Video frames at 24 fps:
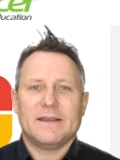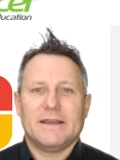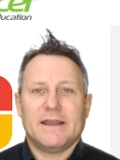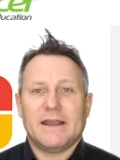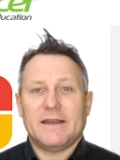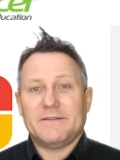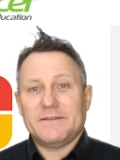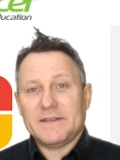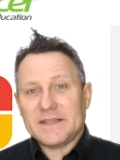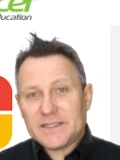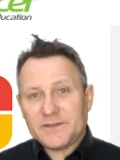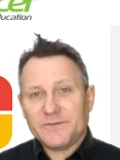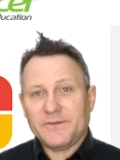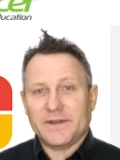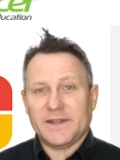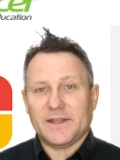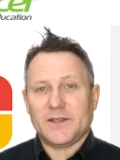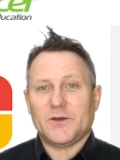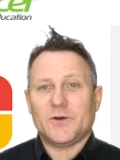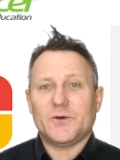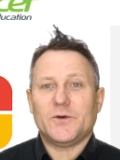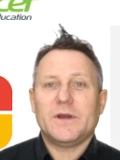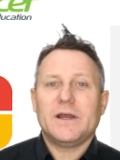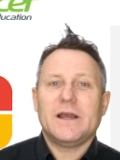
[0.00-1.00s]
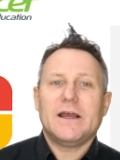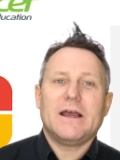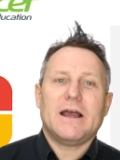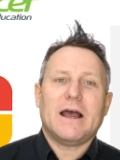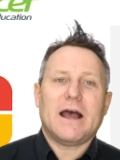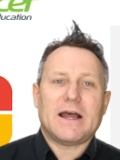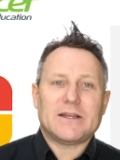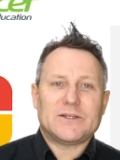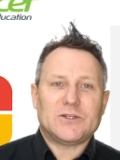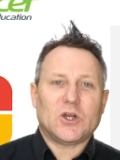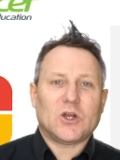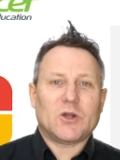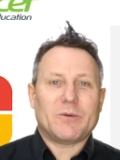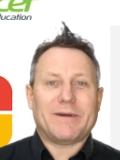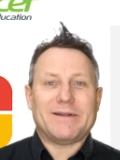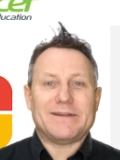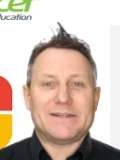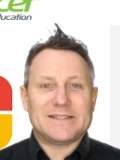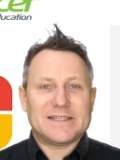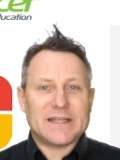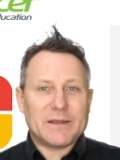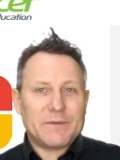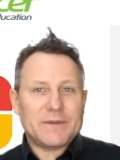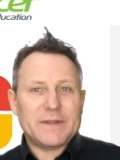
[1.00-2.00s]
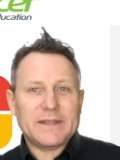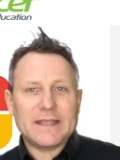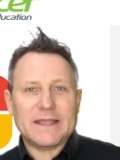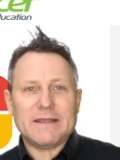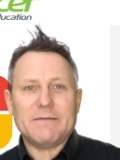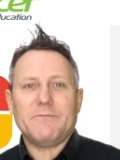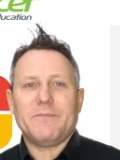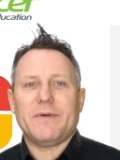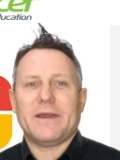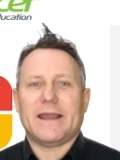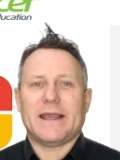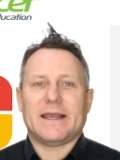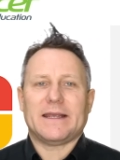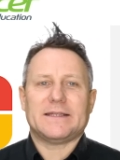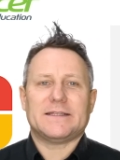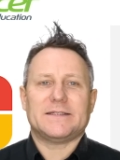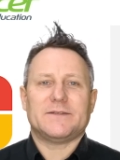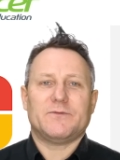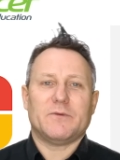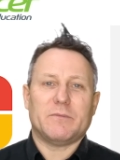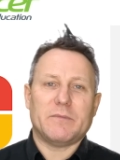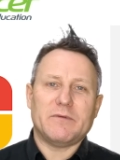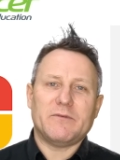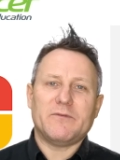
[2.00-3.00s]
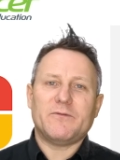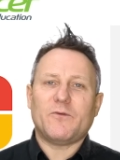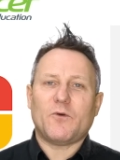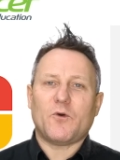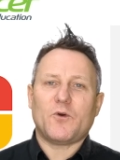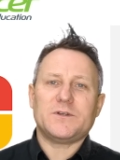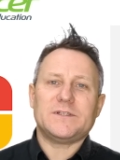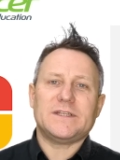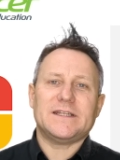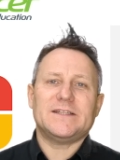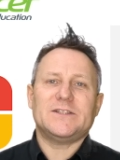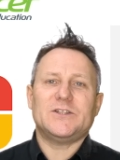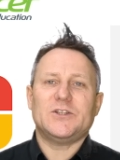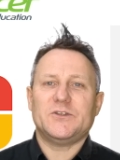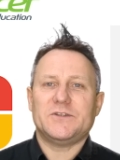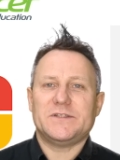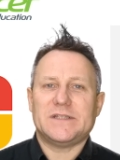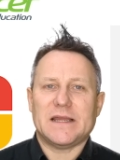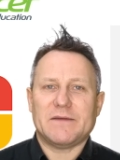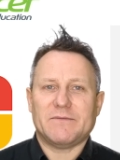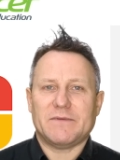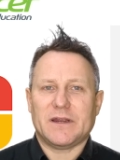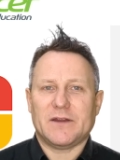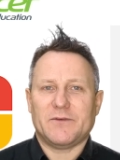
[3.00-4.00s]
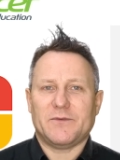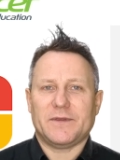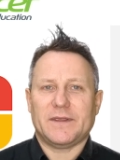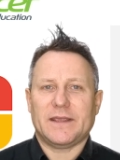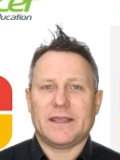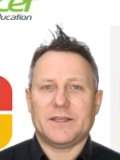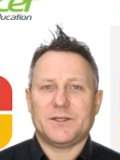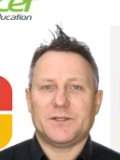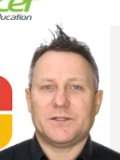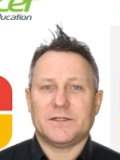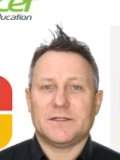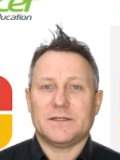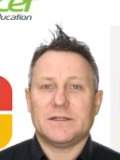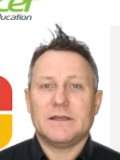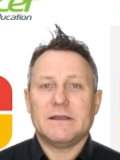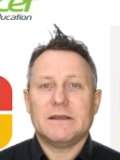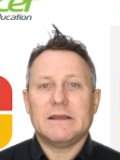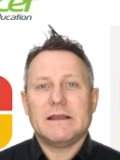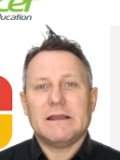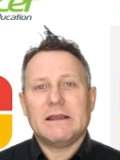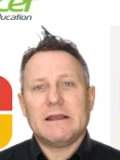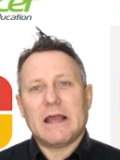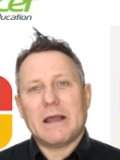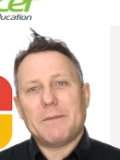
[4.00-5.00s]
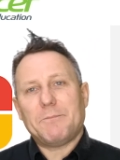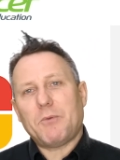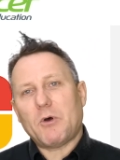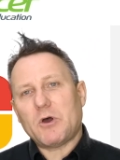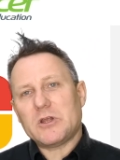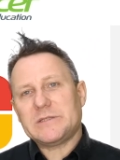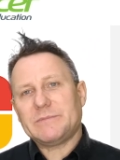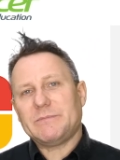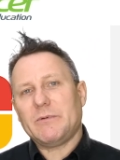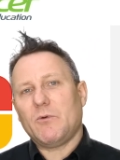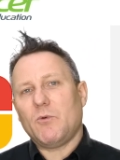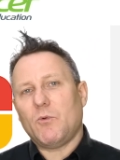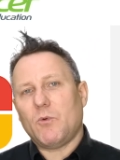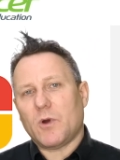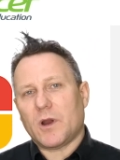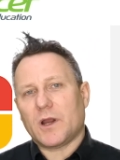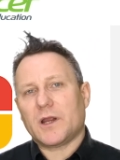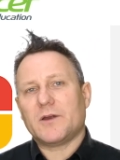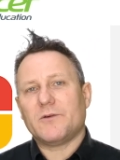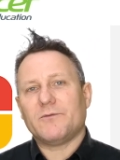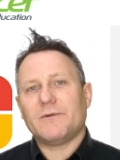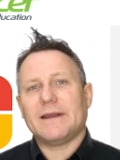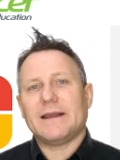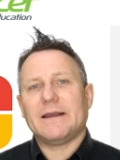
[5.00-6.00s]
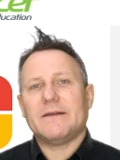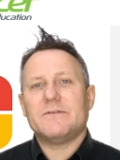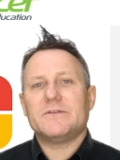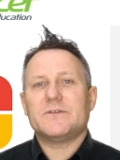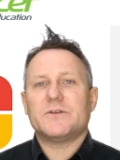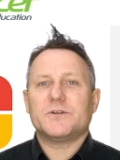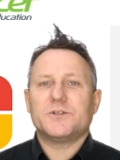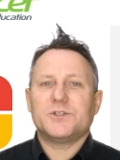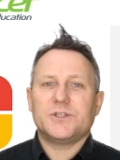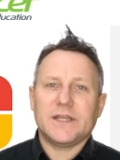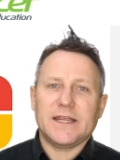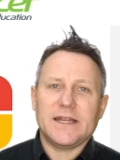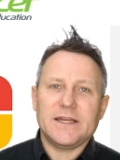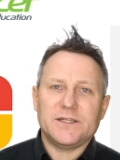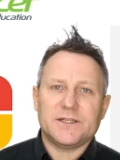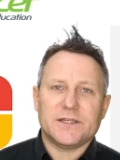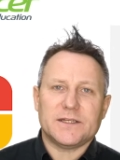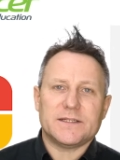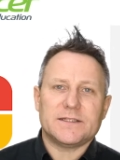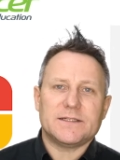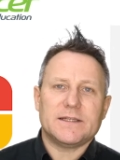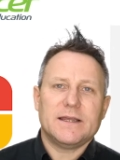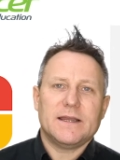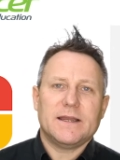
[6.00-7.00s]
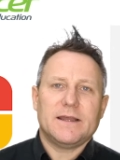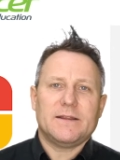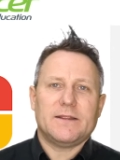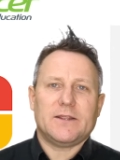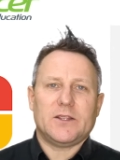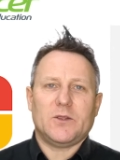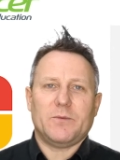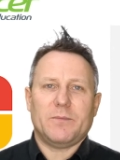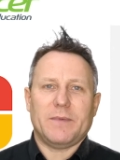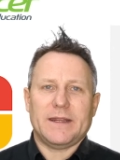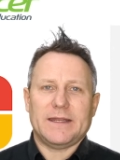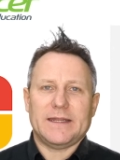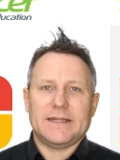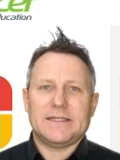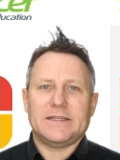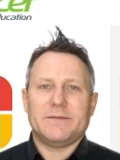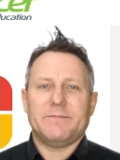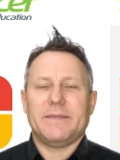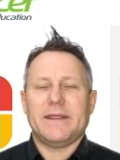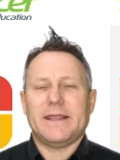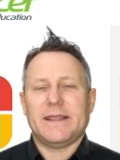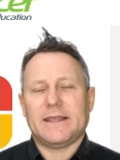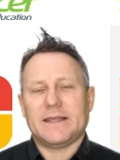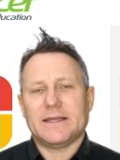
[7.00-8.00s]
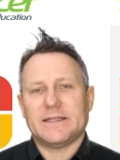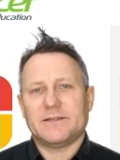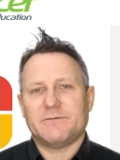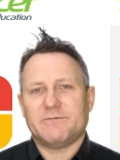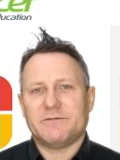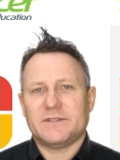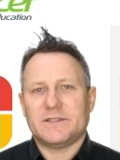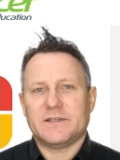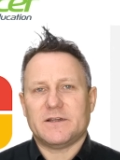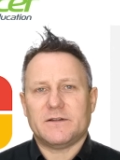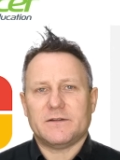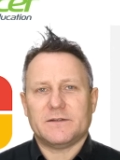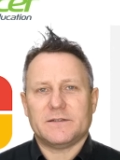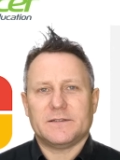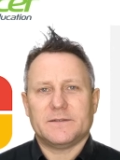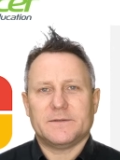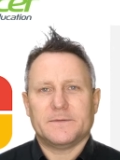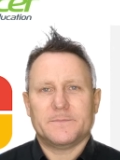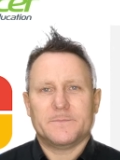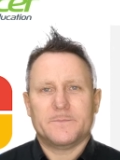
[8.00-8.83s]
In this video, I'll talk about some of the impacts from enforcing two-step verification and possible workarounds or changes that you may need to make as a result.